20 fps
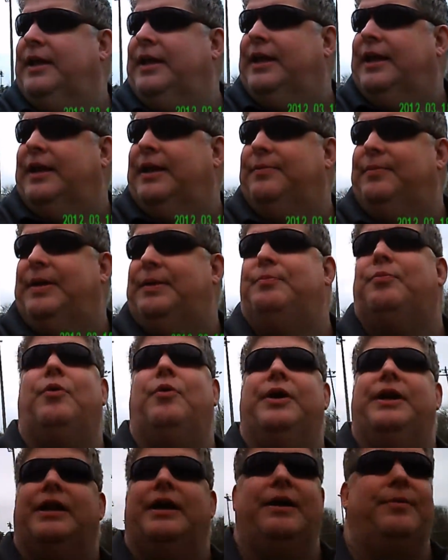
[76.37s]
and it may
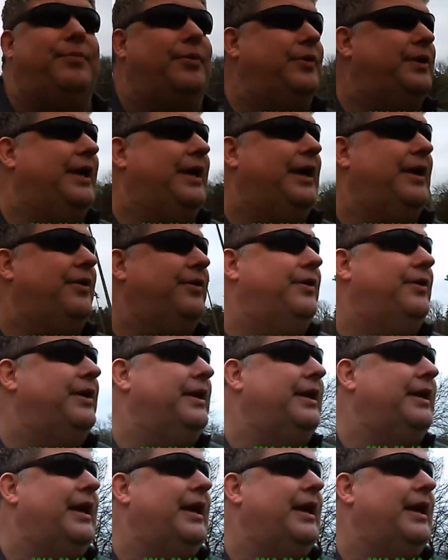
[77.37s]
point up or down and